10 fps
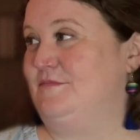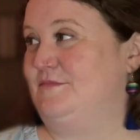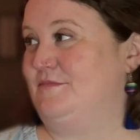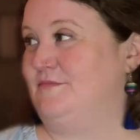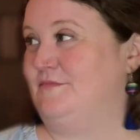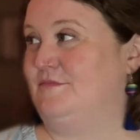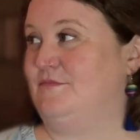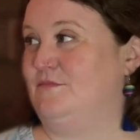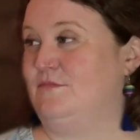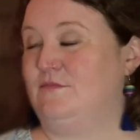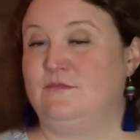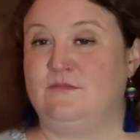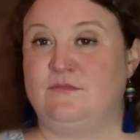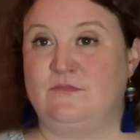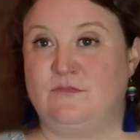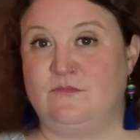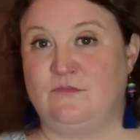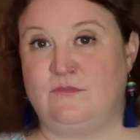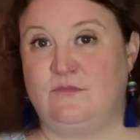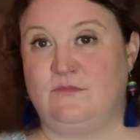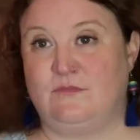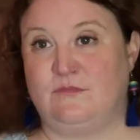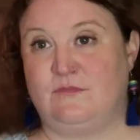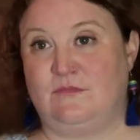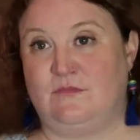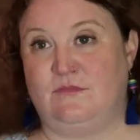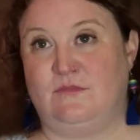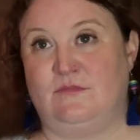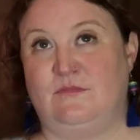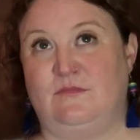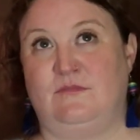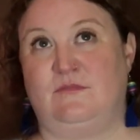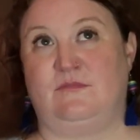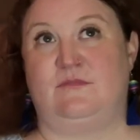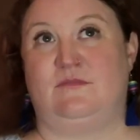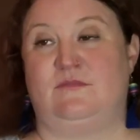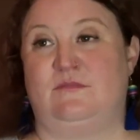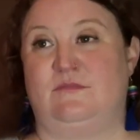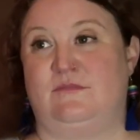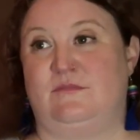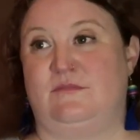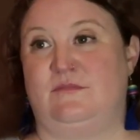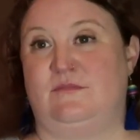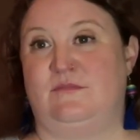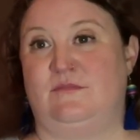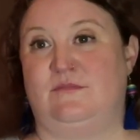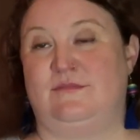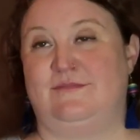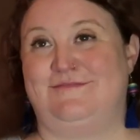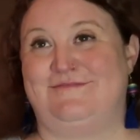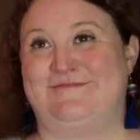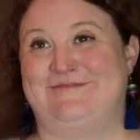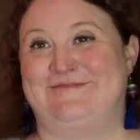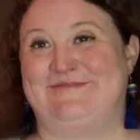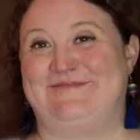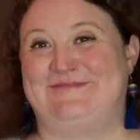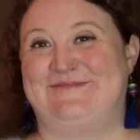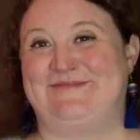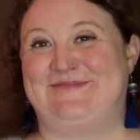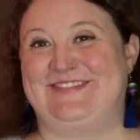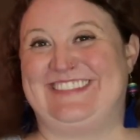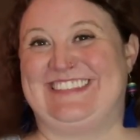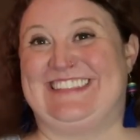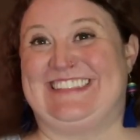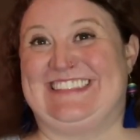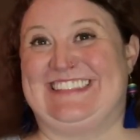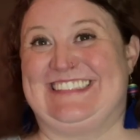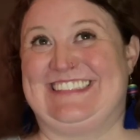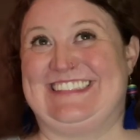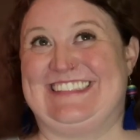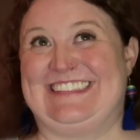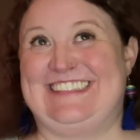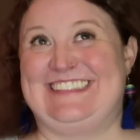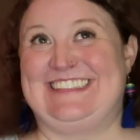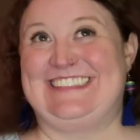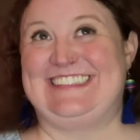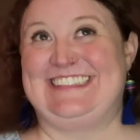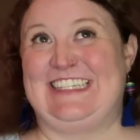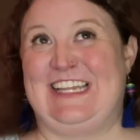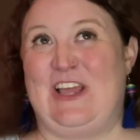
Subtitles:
The person shown says nothing.